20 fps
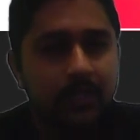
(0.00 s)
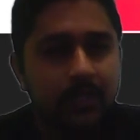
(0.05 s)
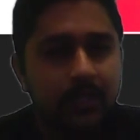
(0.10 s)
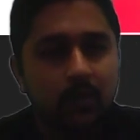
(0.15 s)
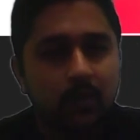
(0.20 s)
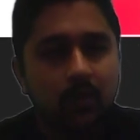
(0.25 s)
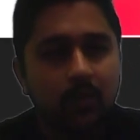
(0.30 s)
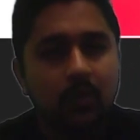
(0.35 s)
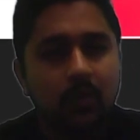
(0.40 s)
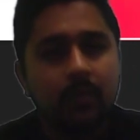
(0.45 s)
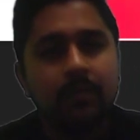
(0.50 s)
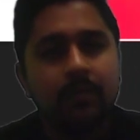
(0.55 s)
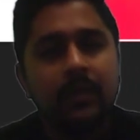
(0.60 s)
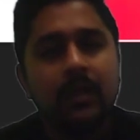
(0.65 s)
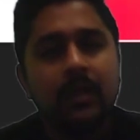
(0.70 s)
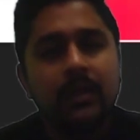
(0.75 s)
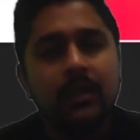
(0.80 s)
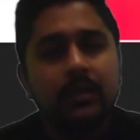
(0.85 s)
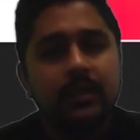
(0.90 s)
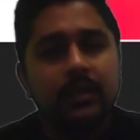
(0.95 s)
So
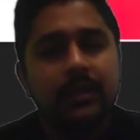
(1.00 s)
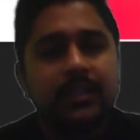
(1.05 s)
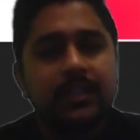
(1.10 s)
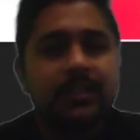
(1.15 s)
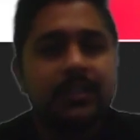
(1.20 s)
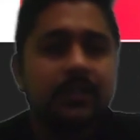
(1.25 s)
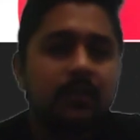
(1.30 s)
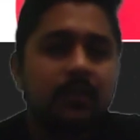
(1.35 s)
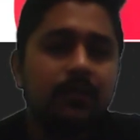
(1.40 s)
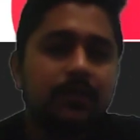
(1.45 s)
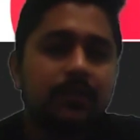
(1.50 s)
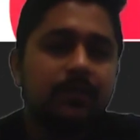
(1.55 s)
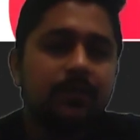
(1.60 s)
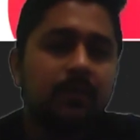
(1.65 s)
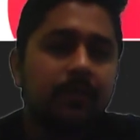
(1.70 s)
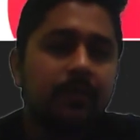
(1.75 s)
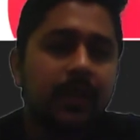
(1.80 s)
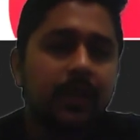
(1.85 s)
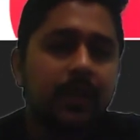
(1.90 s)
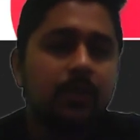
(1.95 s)
the decision which
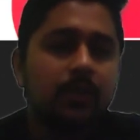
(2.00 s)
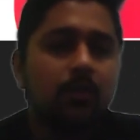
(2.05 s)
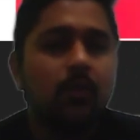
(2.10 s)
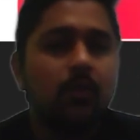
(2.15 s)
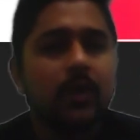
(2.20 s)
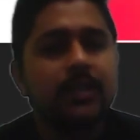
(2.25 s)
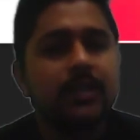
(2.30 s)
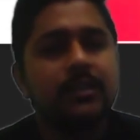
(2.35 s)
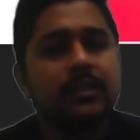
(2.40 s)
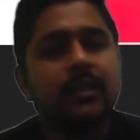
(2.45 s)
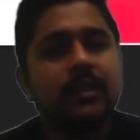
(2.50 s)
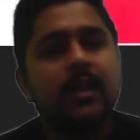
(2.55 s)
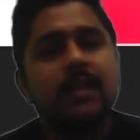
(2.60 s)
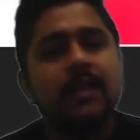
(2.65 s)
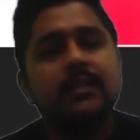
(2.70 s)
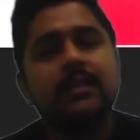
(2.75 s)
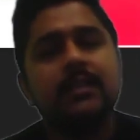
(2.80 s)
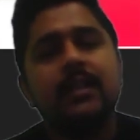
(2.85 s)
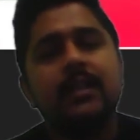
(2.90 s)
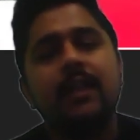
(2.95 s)
were made to
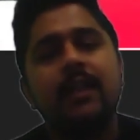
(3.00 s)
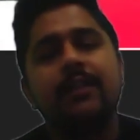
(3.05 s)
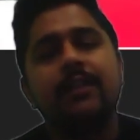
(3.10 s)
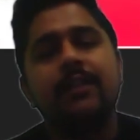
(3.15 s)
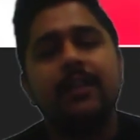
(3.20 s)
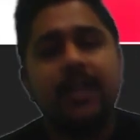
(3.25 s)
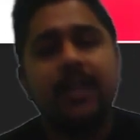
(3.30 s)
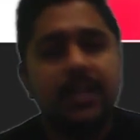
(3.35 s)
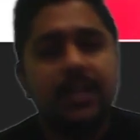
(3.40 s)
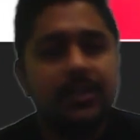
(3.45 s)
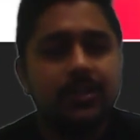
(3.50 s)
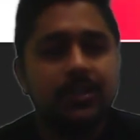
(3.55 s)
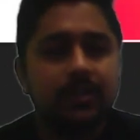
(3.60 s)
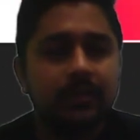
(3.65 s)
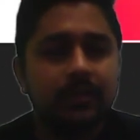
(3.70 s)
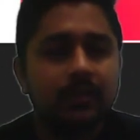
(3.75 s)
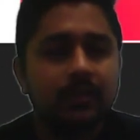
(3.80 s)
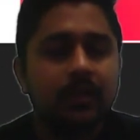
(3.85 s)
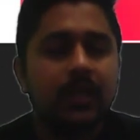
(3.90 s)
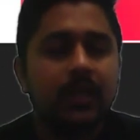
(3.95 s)
rationalize the
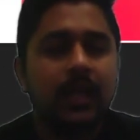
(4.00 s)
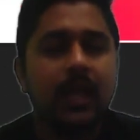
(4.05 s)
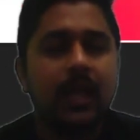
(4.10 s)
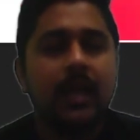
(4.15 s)
navigation